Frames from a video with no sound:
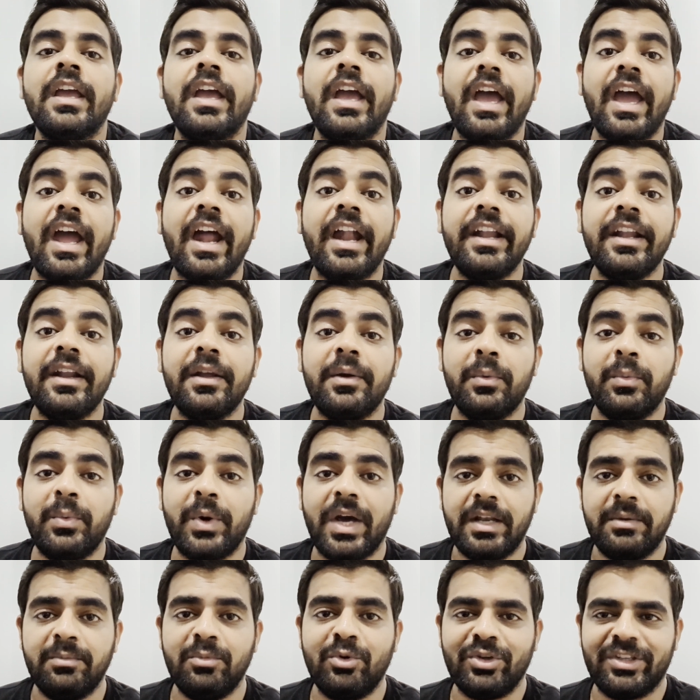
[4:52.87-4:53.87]
And
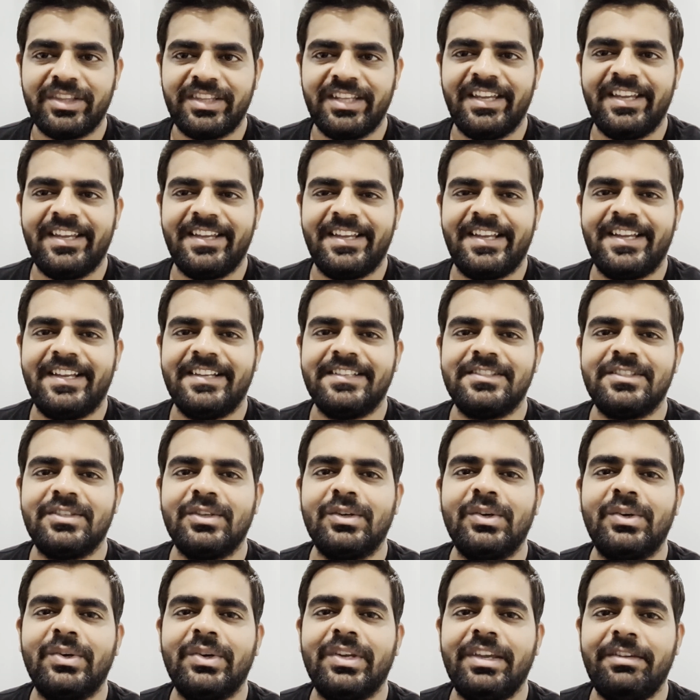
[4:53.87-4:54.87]
one more thing,
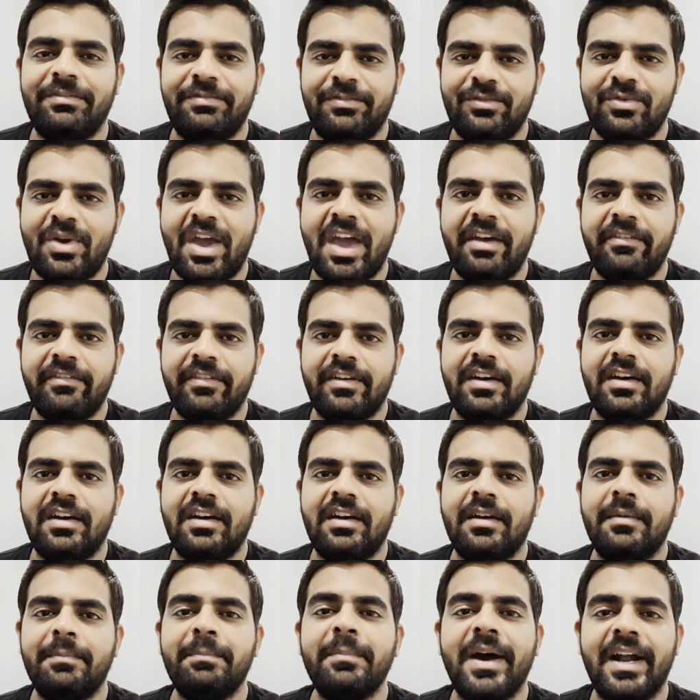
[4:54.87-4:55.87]
so if you have
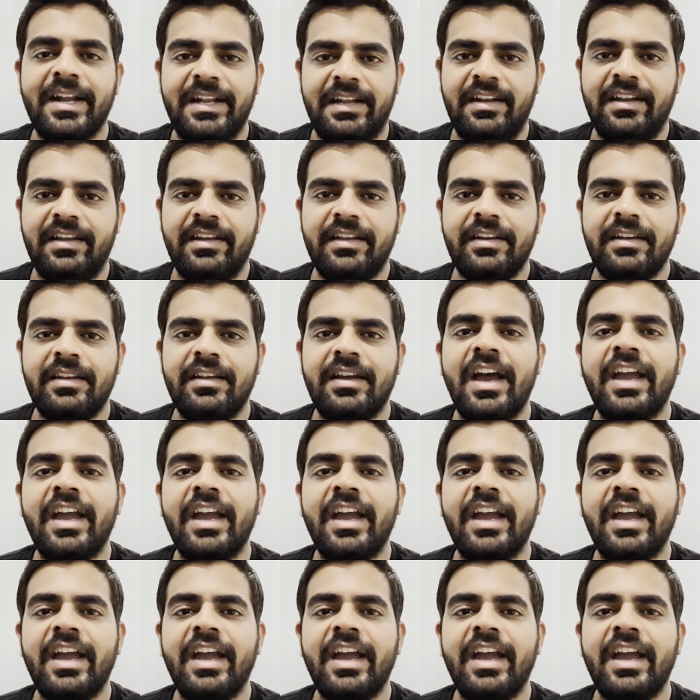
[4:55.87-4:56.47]
a partner,